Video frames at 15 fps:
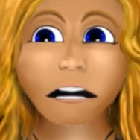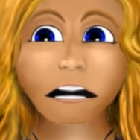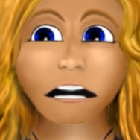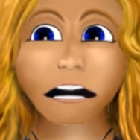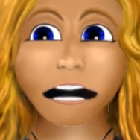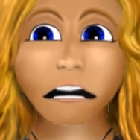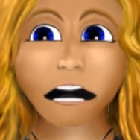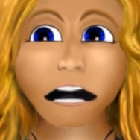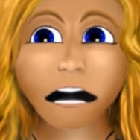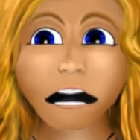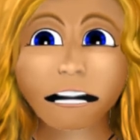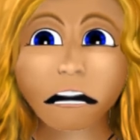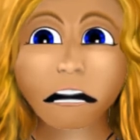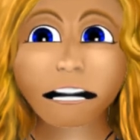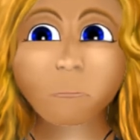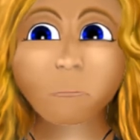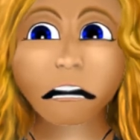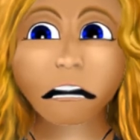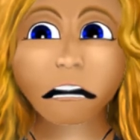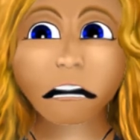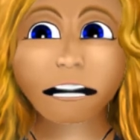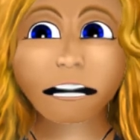I'm not going to
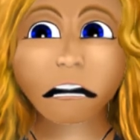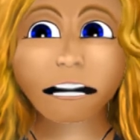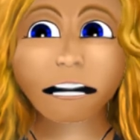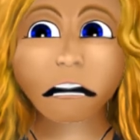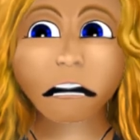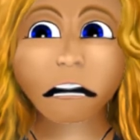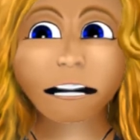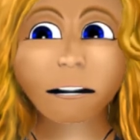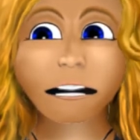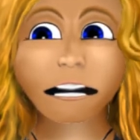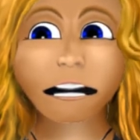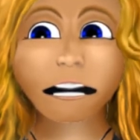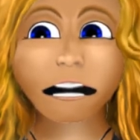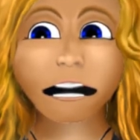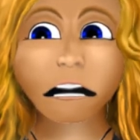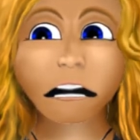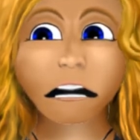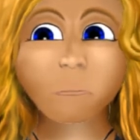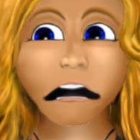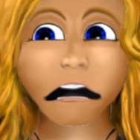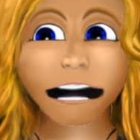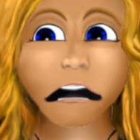mention any names, of
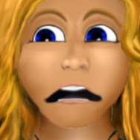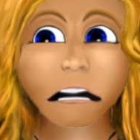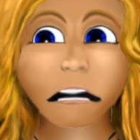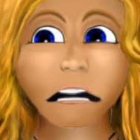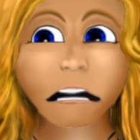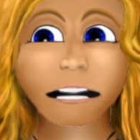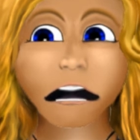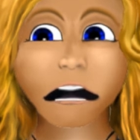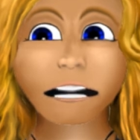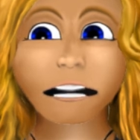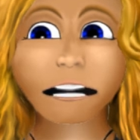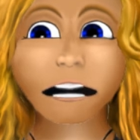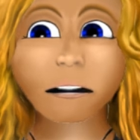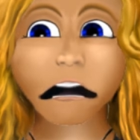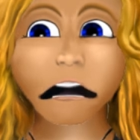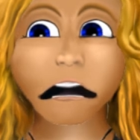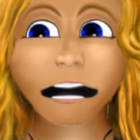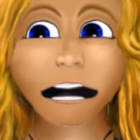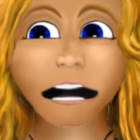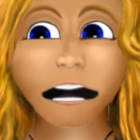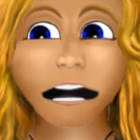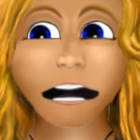who these are, but,
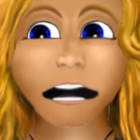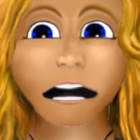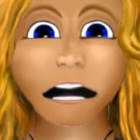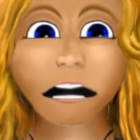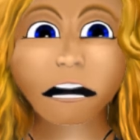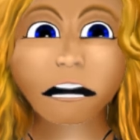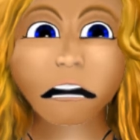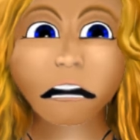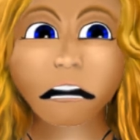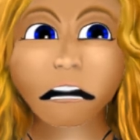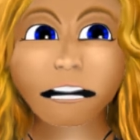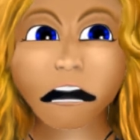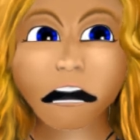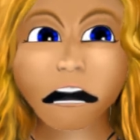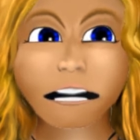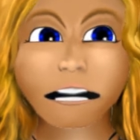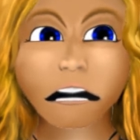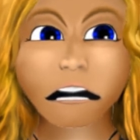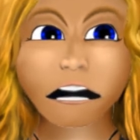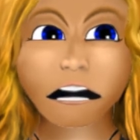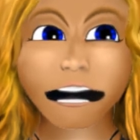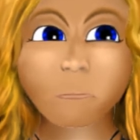well, they're the
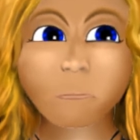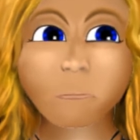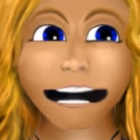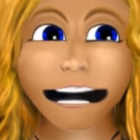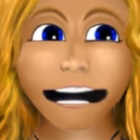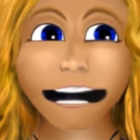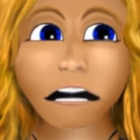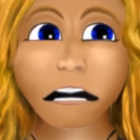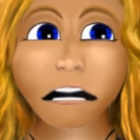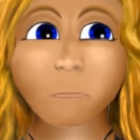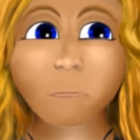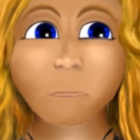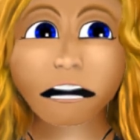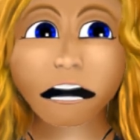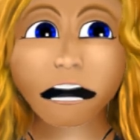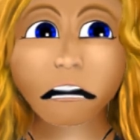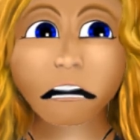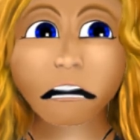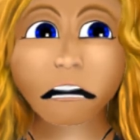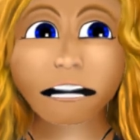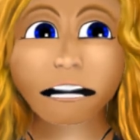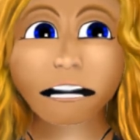Jackson 5 and the
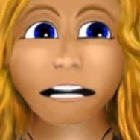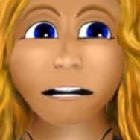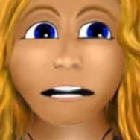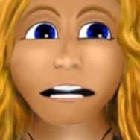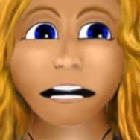Osmonds.